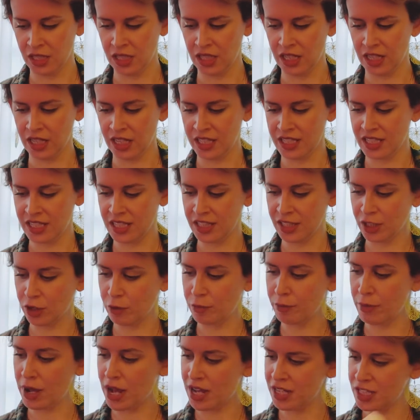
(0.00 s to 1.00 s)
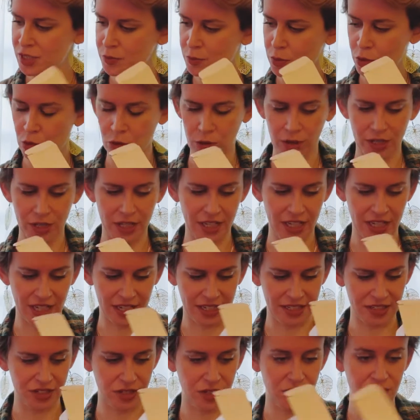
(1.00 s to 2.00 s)
It's a little moss pole
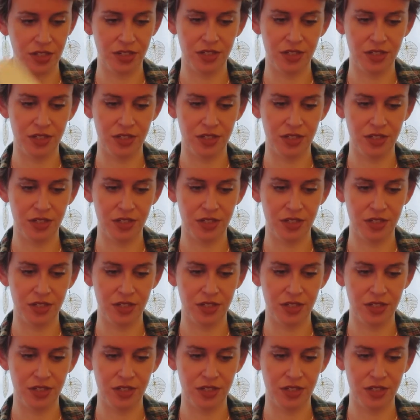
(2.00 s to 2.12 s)
kit.